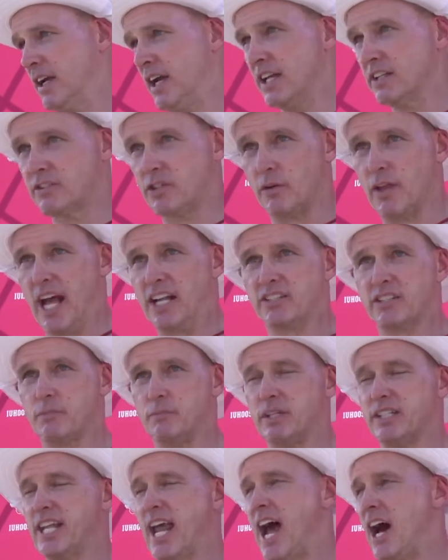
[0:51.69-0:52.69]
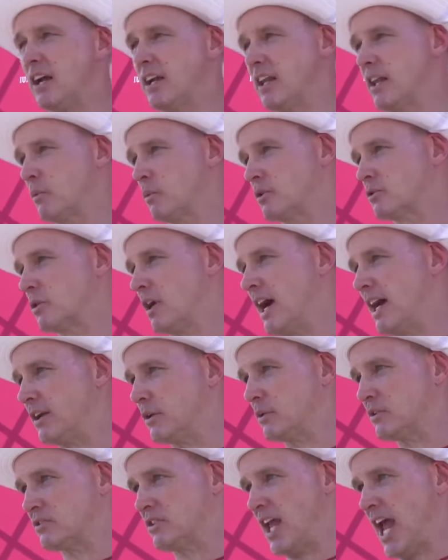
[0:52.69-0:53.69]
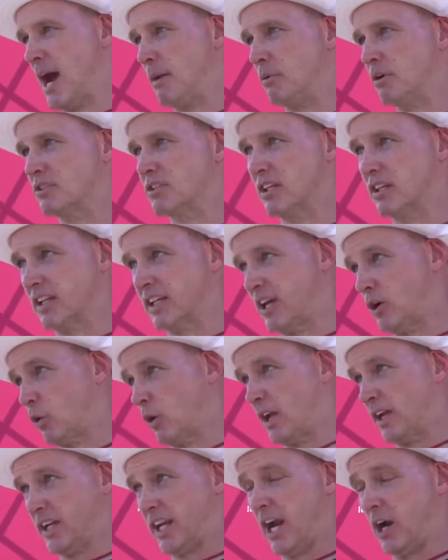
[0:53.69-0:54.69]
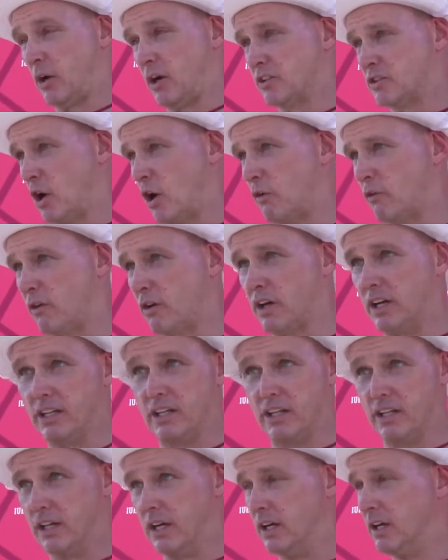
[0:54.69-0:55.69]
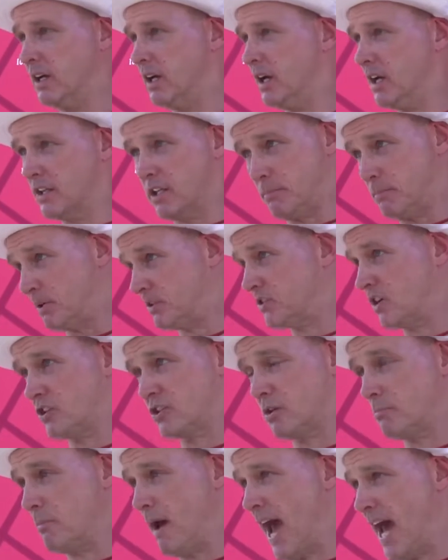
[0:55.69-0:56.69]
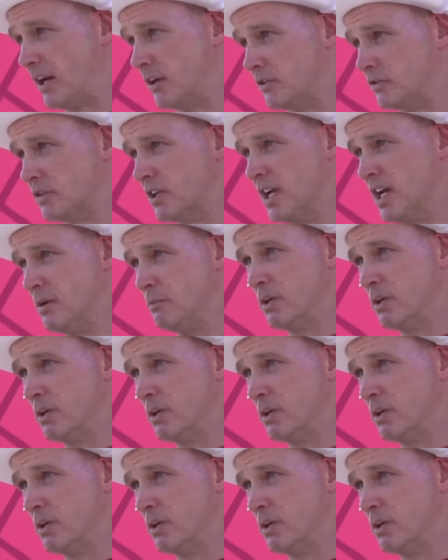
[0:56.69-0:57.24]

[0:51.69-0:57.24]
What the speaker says: And so that's the mentality that we're trying to establish. It carries over into the position battles.